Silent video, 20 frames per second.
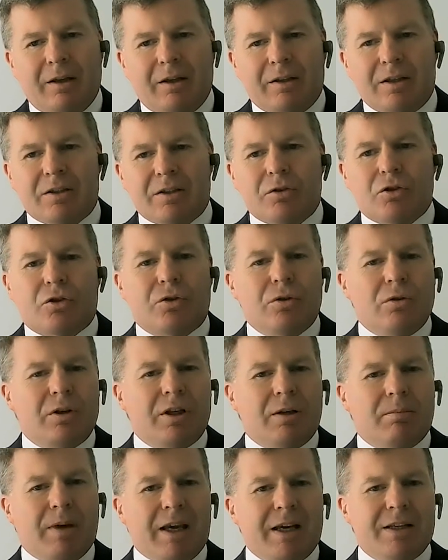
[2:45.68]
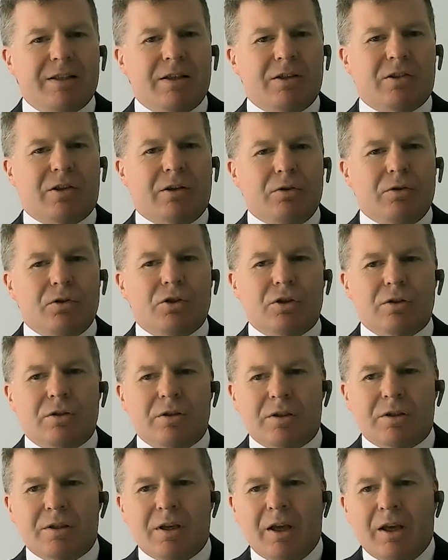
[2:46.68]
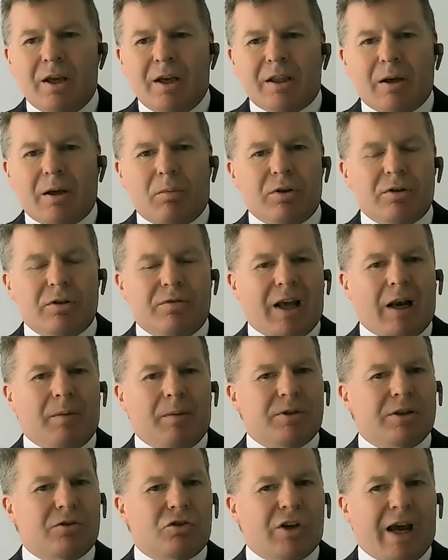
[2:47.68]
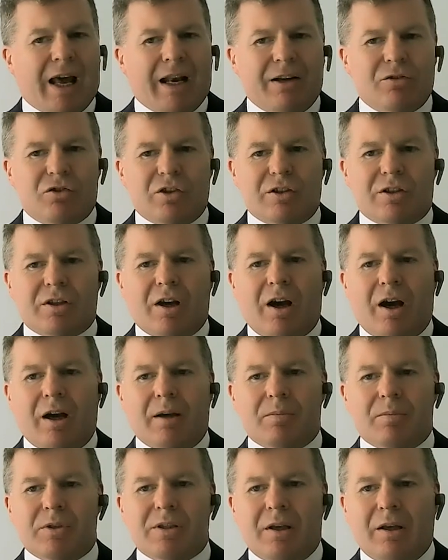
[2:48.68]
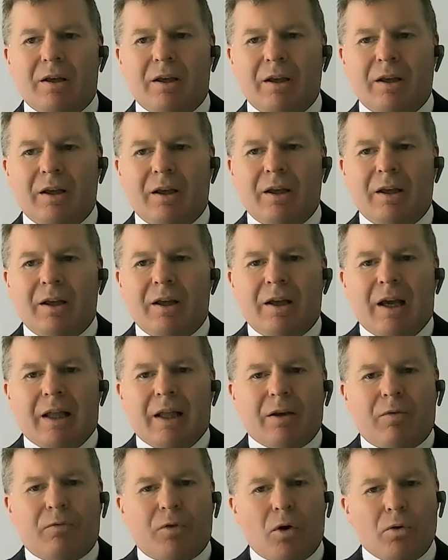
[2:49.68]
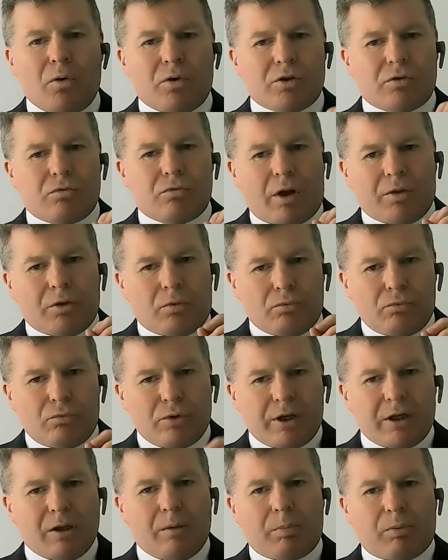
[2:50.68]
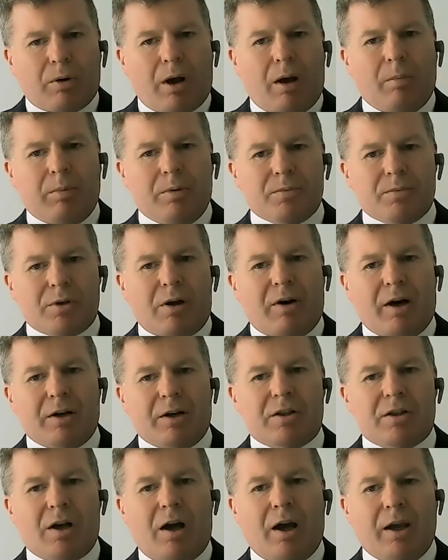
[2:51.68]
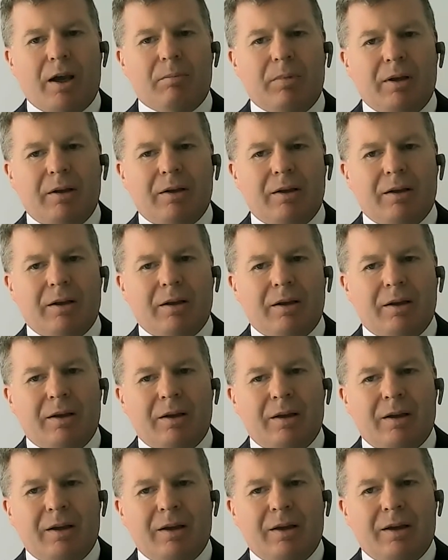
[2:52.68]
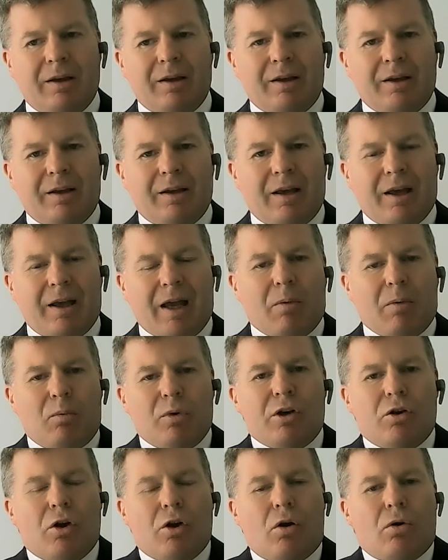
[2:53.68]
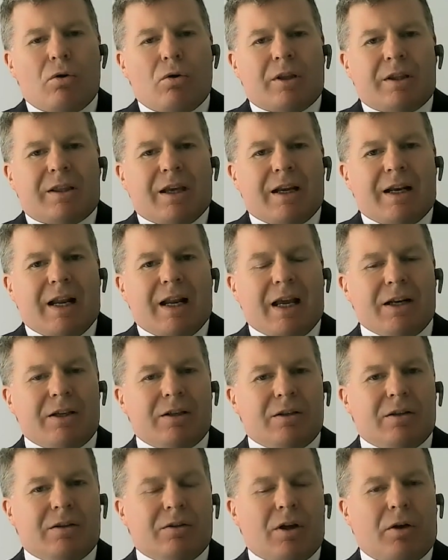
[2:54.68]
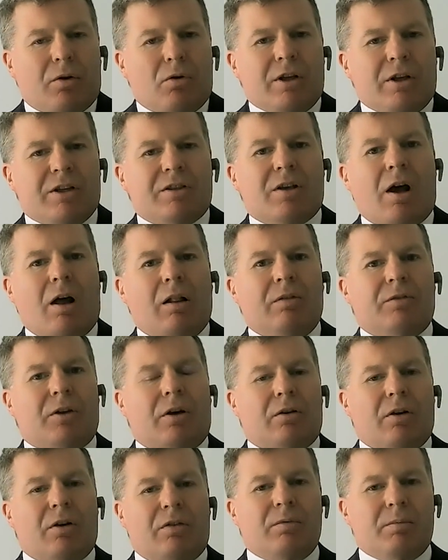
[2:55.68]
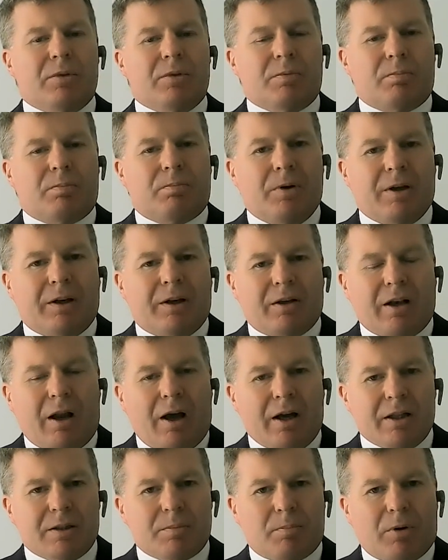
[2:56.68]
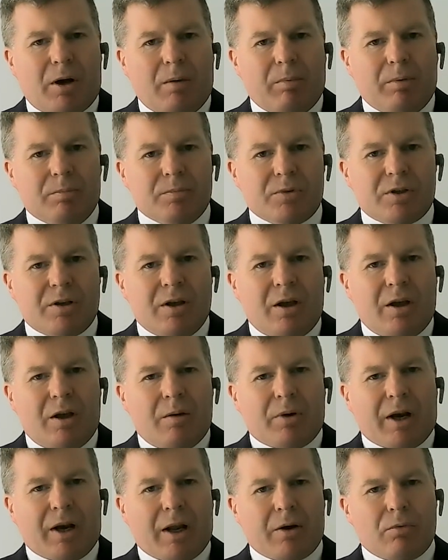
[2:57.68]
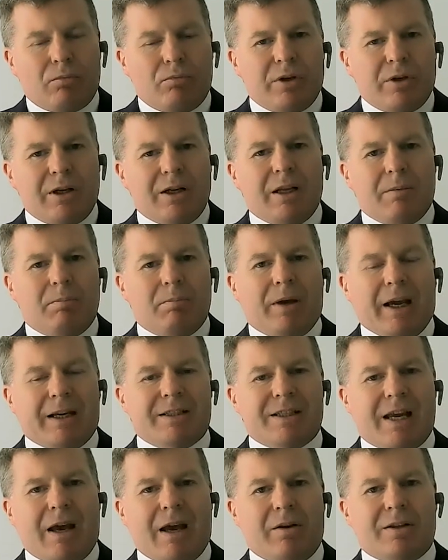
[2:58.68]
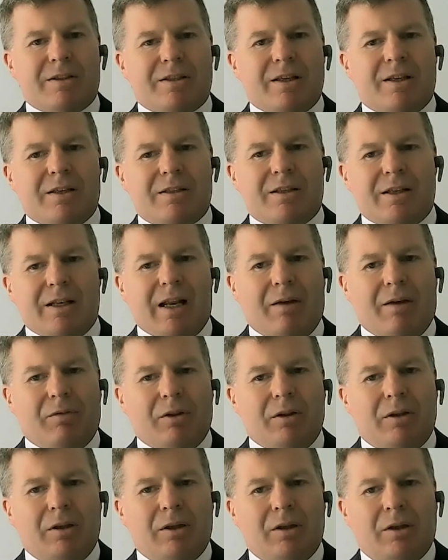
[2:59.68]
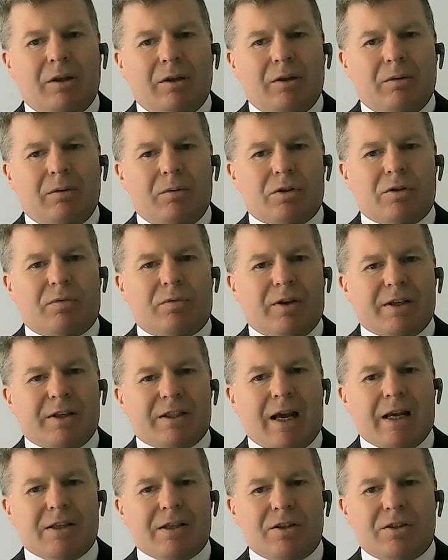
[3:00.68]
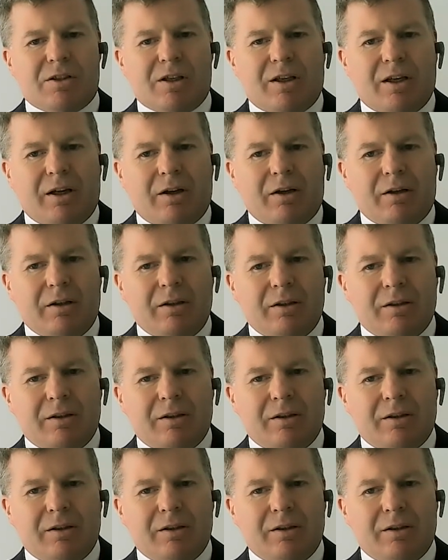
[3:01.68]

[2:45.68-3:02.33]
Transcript: These are truly amazing solutions that were developed at challenging times, and they focused on the real problems of our time. And we know that they not only solved our government clients' problems, but had a real impact down at citizen level, which is fantastic to hear.